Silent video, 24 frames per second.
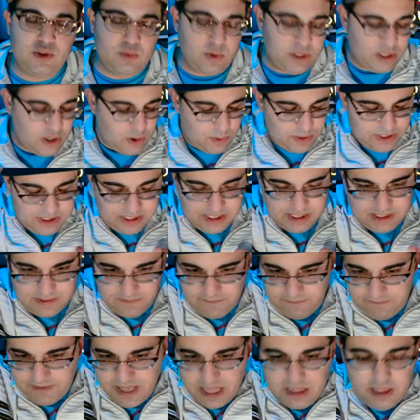We're going to
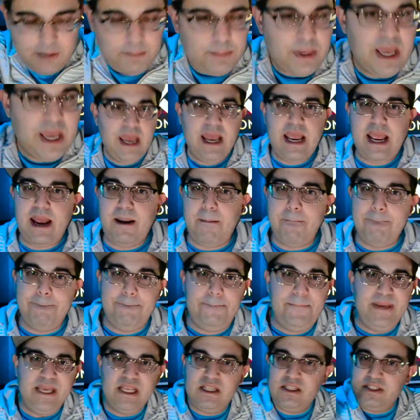develop and
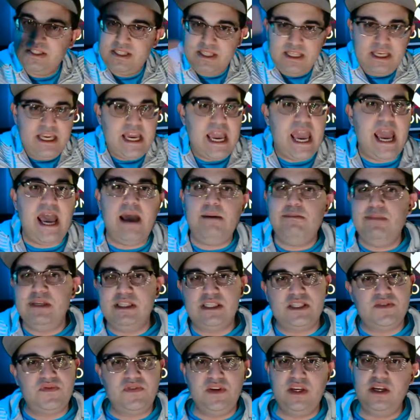build the
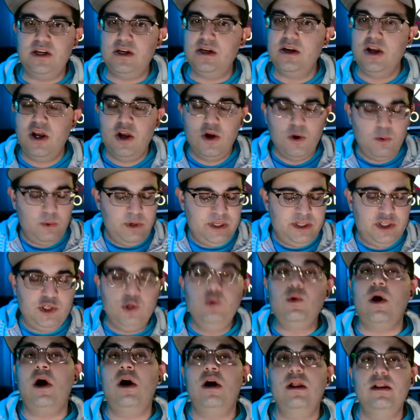atmosphere. We
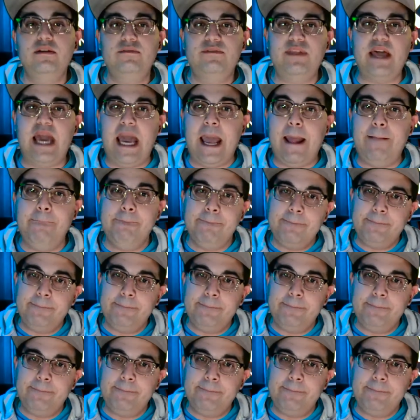do all of that.